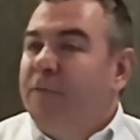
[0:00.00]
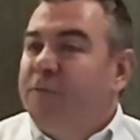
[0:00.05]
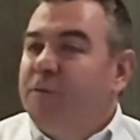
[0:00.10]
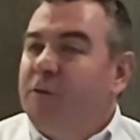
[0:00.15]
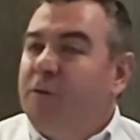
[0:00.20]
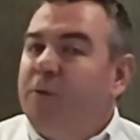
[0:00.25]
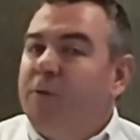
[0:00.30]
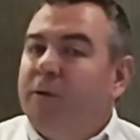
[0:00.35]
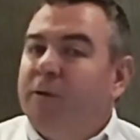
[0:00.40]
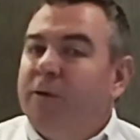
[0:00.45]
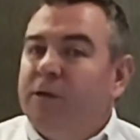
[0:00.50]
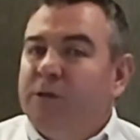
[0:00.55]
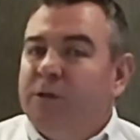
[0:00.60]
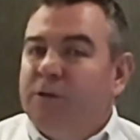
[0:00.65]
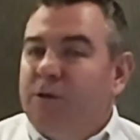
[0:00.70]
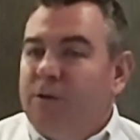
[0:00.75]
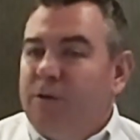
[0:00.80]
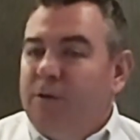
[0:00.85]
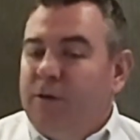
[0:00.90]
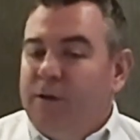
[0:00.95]
for quarries
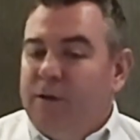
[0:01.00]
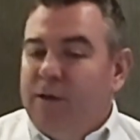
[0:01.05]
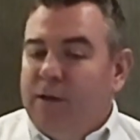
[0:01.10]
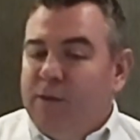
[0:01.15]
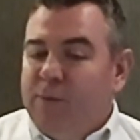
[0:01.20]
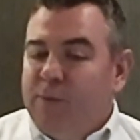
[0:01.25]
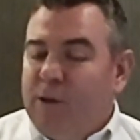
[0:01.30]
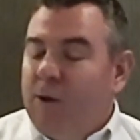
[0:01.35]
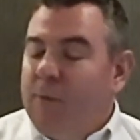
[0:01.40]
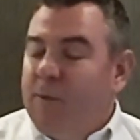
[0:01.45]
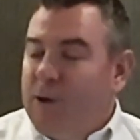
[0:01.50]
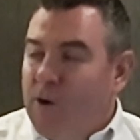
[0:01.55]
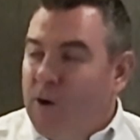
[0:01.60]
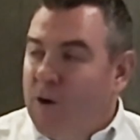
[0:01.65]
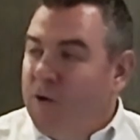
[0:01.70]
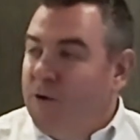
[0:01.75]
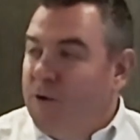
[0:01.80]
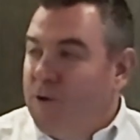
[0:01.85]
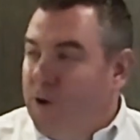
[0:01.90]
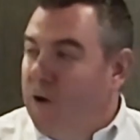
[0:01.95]
is becoming
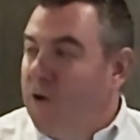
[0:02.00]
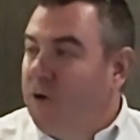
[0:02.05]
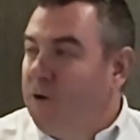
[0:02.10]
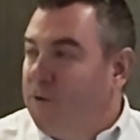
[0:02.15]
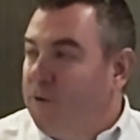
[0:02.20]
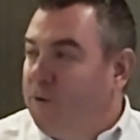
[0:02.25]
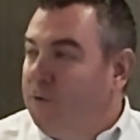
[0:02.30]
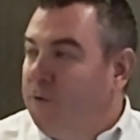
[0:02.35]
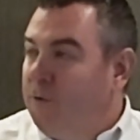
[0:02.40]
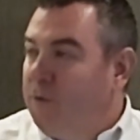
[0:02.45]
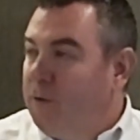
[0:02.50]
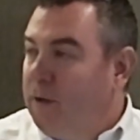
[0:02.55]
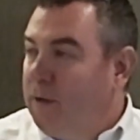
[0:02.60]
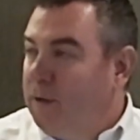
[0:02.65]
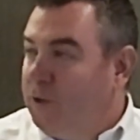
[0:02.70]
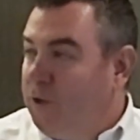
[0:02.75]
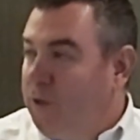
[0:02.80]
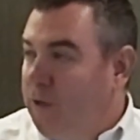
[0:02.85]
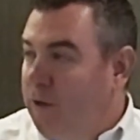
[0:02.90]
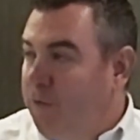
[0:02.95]
harder and harder to
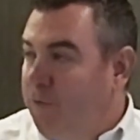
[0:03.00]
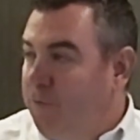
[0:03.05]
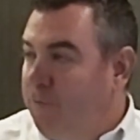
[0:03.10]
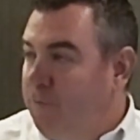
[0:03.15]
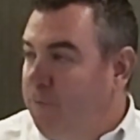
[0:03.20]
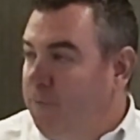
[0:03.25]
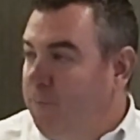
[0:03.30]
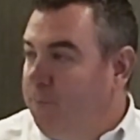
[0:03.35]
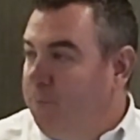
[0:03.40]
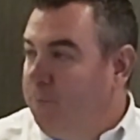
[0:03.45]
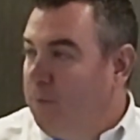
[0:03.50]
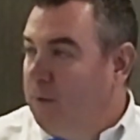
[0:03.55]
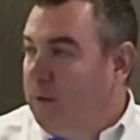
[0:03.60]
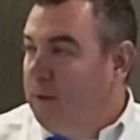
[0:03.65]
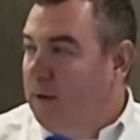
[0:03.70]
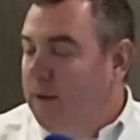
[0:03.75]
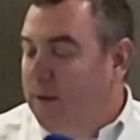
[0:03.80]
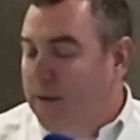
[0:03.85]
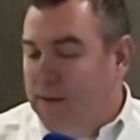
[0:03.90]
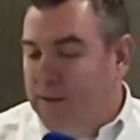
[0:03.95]
achieve.
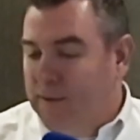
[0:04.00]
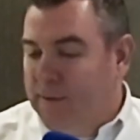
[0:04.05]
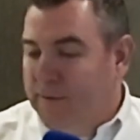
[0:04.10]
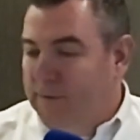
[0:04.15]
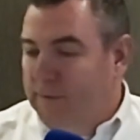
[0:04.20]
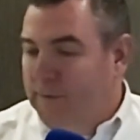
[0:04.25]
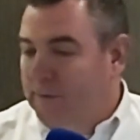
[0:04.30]
And